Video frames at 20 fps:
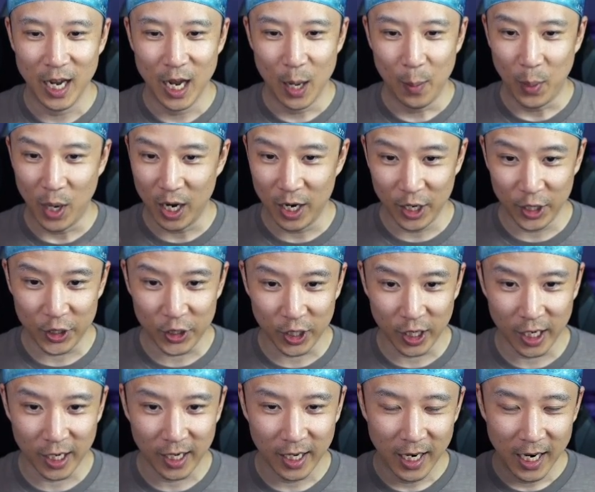
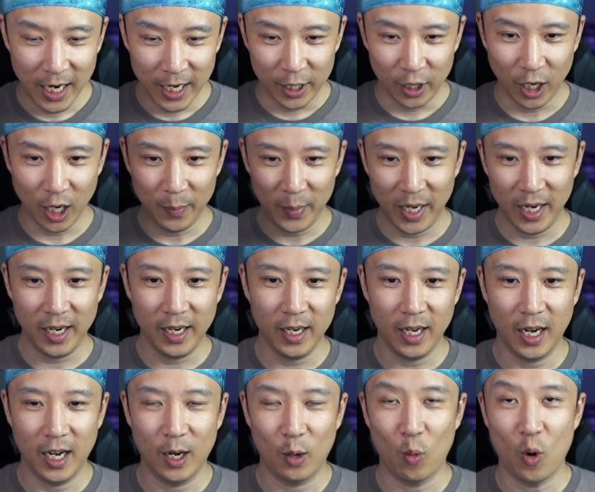Punisher, you're gonna be
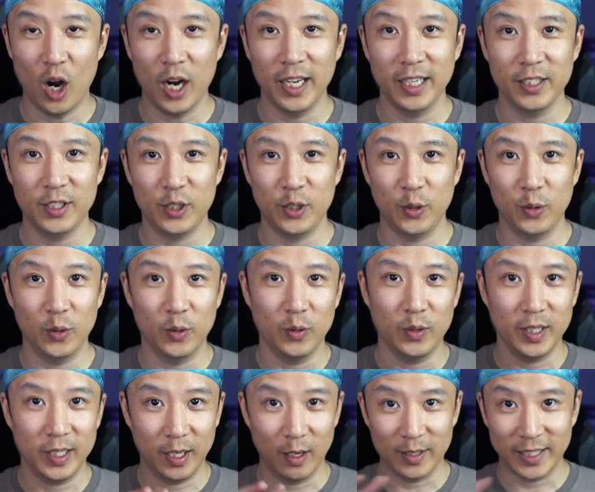wanting to, you
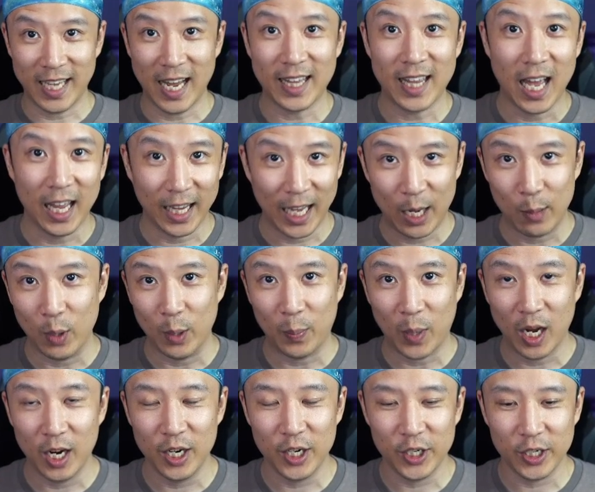know, stack that lane with
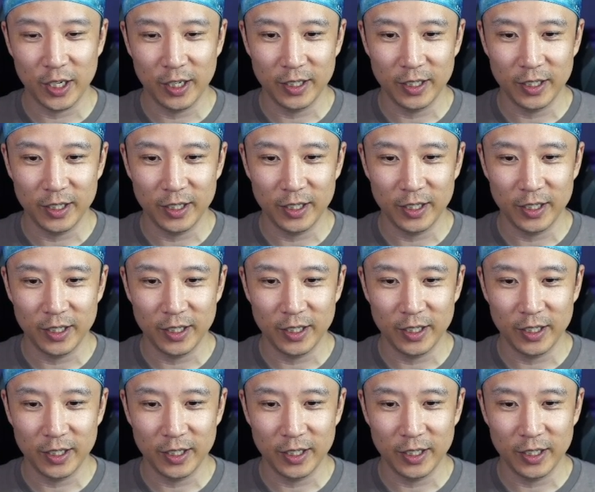Punisher.